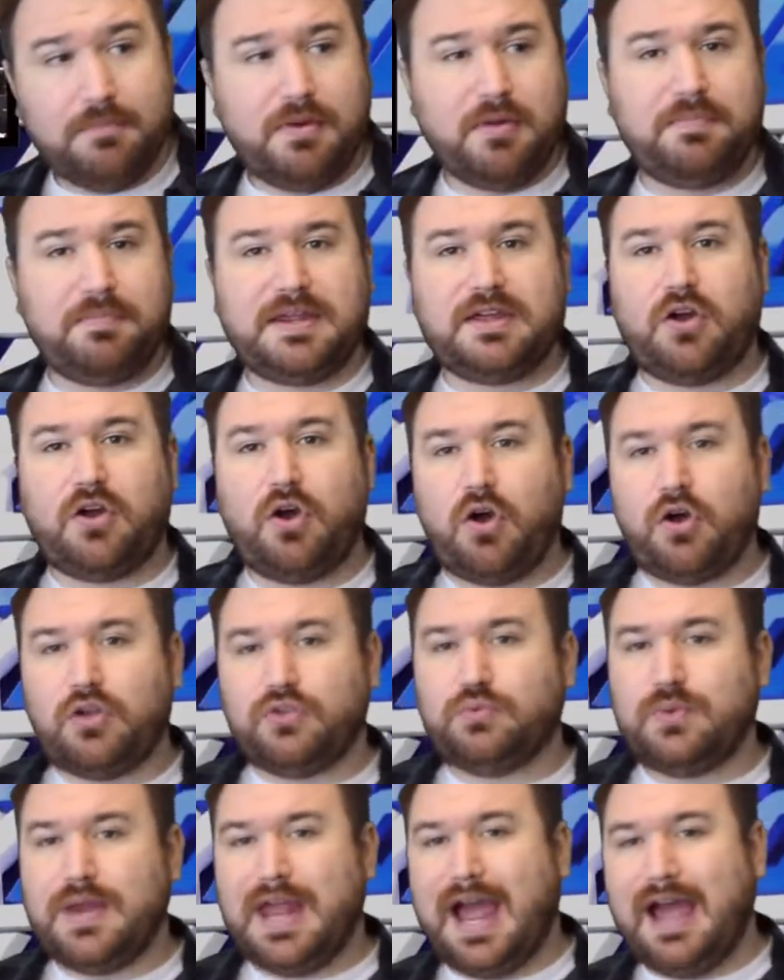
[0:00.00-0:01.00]
But
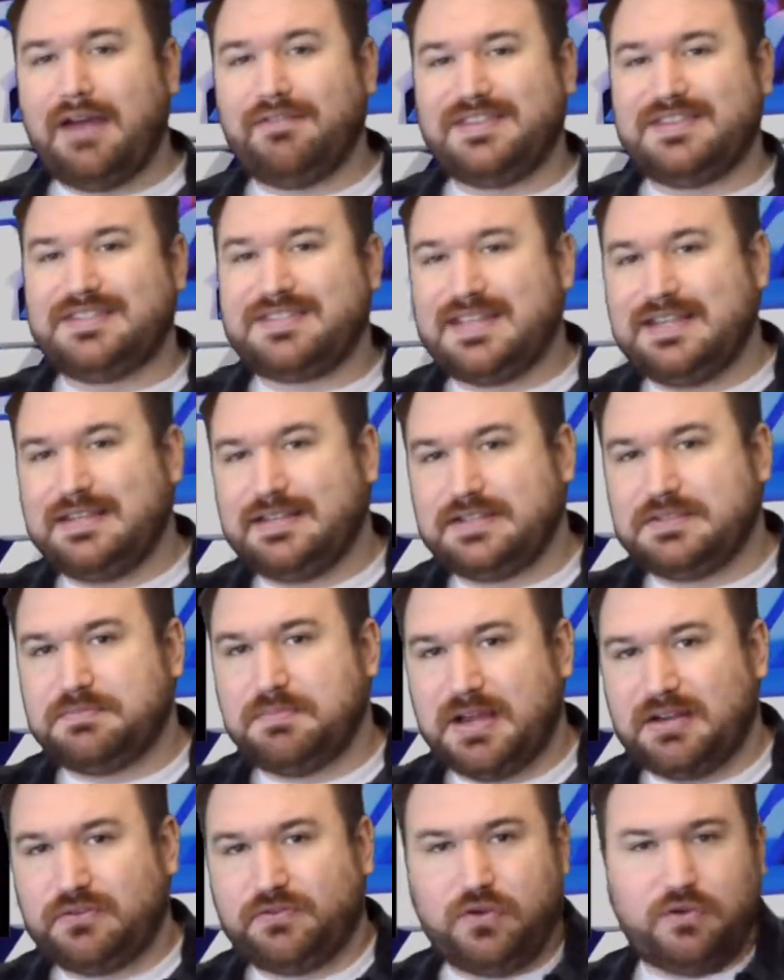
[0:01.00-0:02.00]
because we haven't seen this
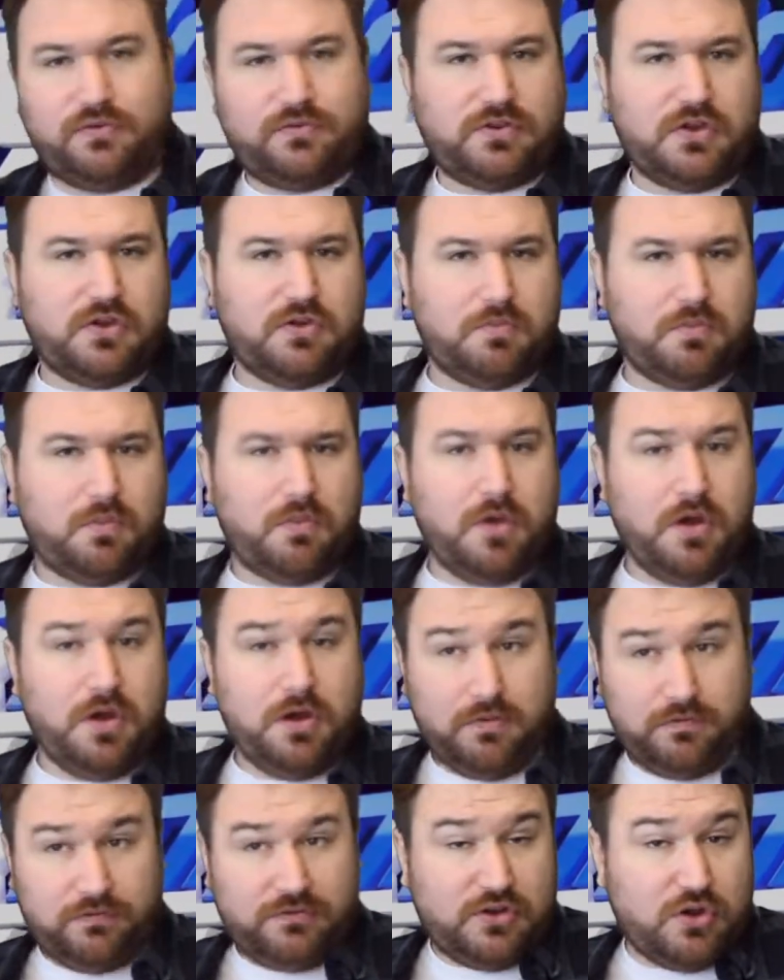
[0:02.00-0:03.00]
match for a
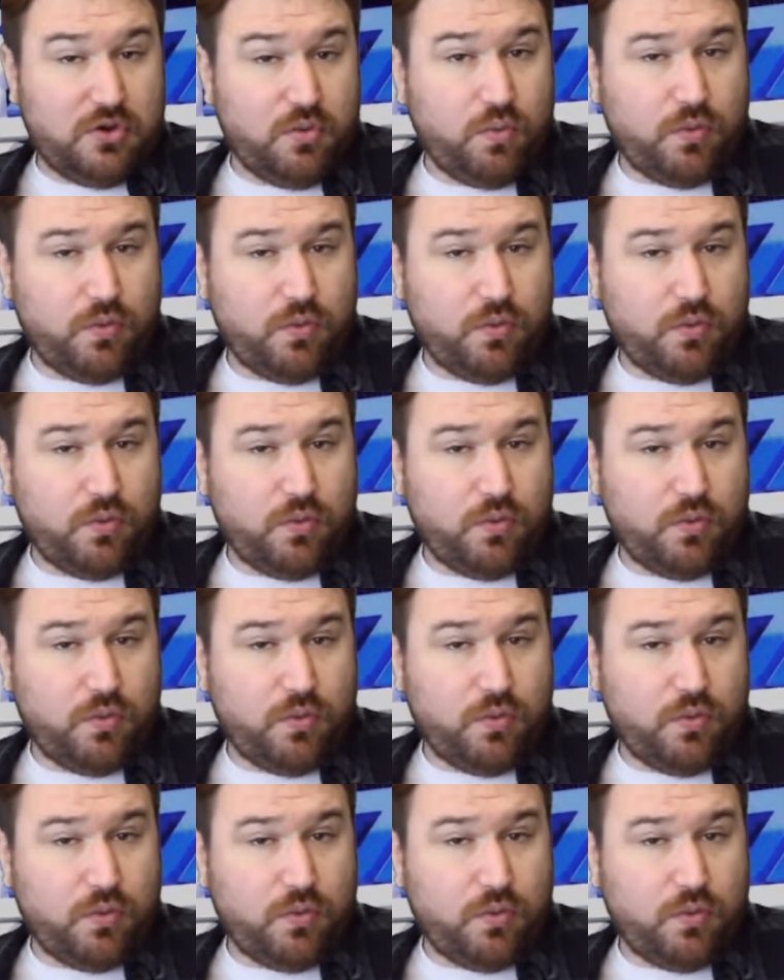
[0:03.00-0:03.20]
few